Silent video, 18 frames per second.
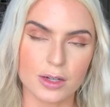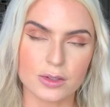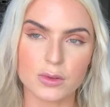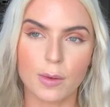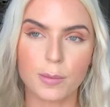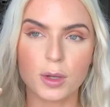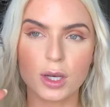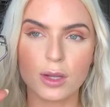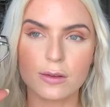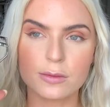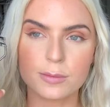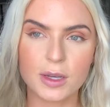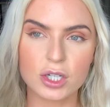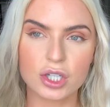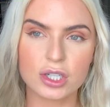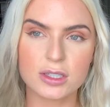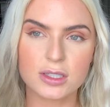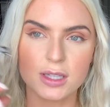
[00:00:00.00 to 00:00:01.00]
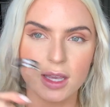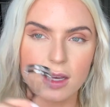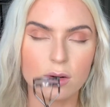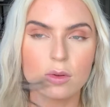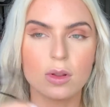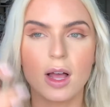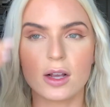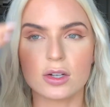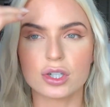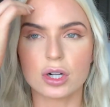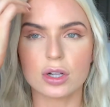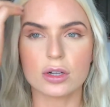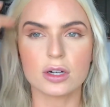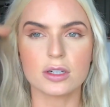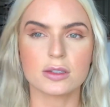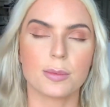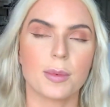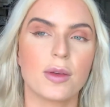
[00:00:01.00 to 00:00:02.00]
So I'm gonna use my Shiseido lash curler.
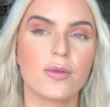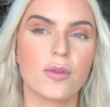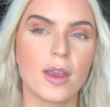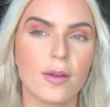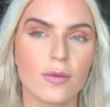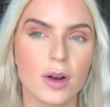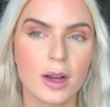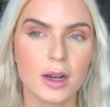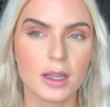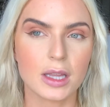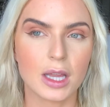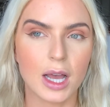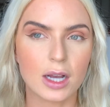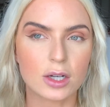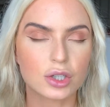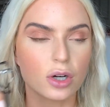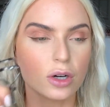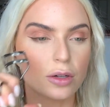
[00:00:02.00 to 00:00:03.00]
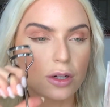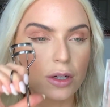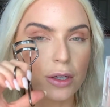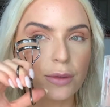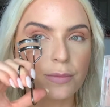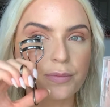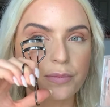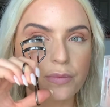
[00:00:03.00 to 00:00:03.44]
It's my favorite lash curler.